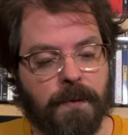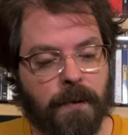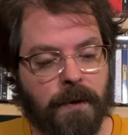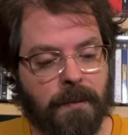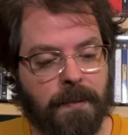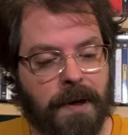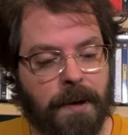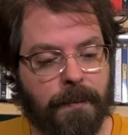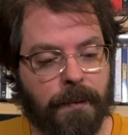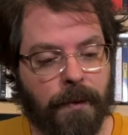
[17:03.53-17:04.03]
the
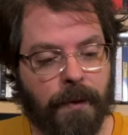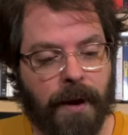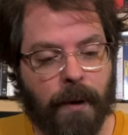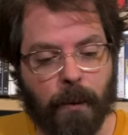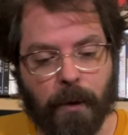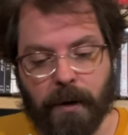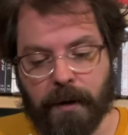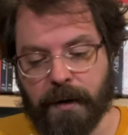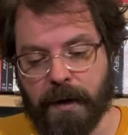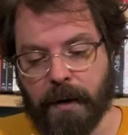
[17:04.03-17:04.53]
people that
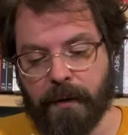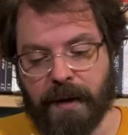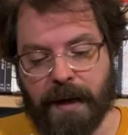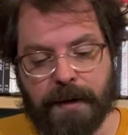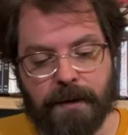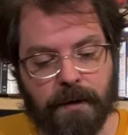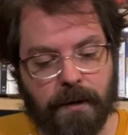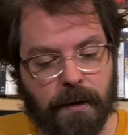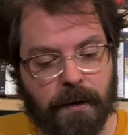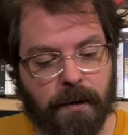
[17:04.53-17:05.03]
work there?
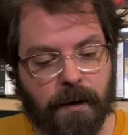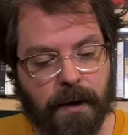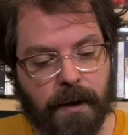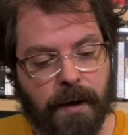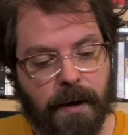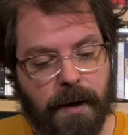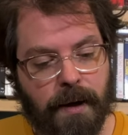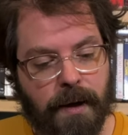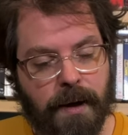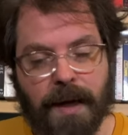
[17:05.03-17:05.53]
That's the thing.
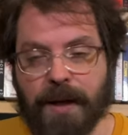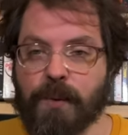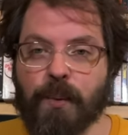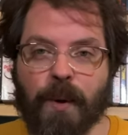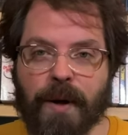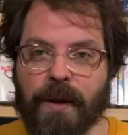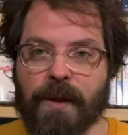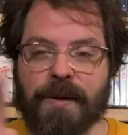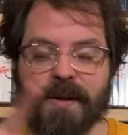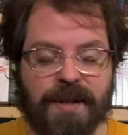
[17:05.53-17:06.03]
It's
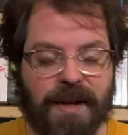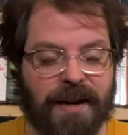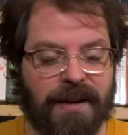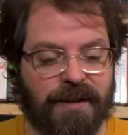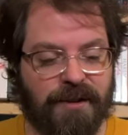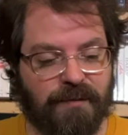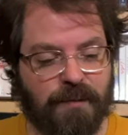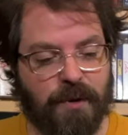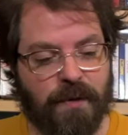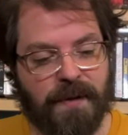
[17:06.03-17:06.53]
one of those
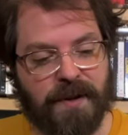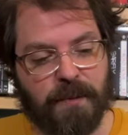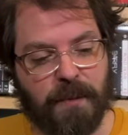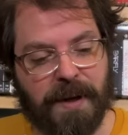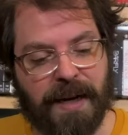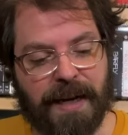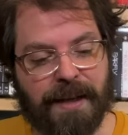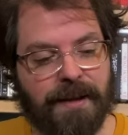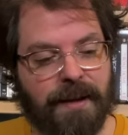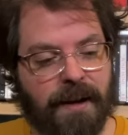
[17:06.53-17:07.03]
kinds of movies.
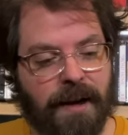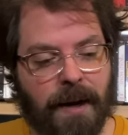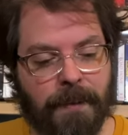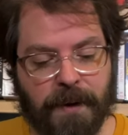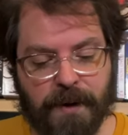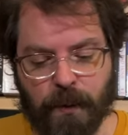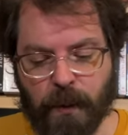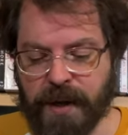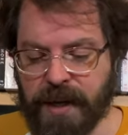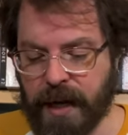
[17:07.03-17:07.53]
But Anthony
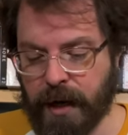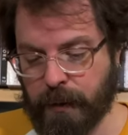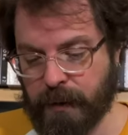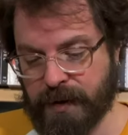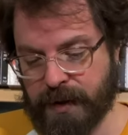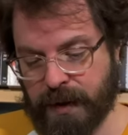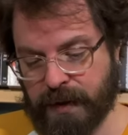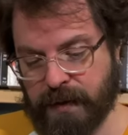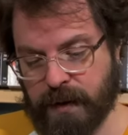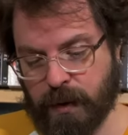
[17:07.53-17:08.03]
Hopkins, what year
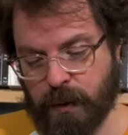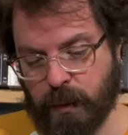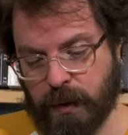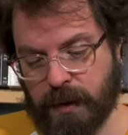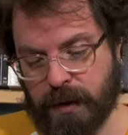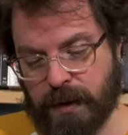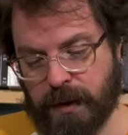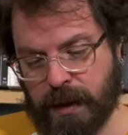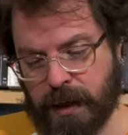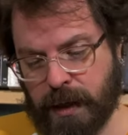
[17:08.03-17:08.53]
was this? This
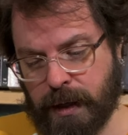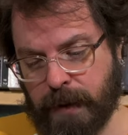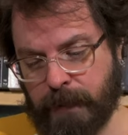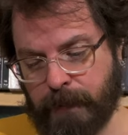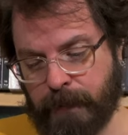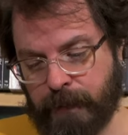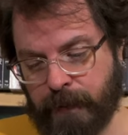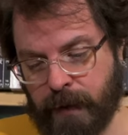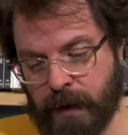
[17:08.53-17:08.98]
was um,